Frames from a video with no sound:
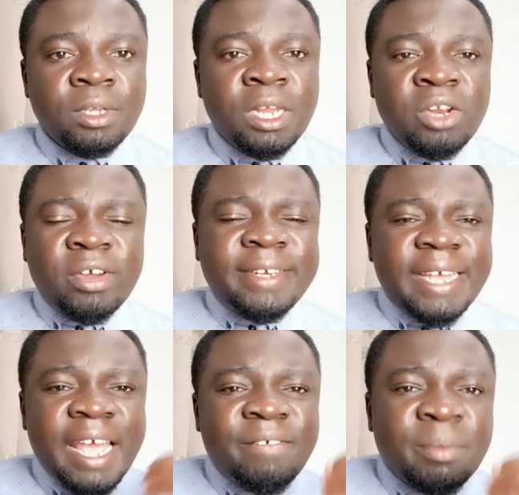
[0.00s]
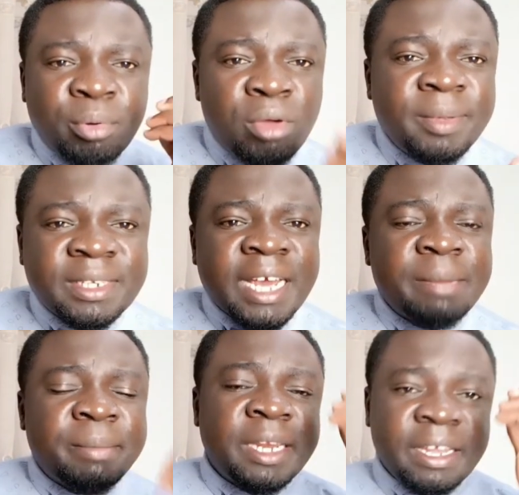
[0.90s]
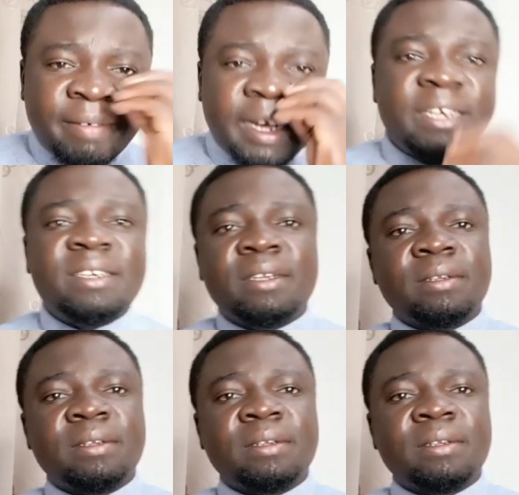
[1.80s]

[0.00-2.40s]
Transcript: Not every promise can be delivered.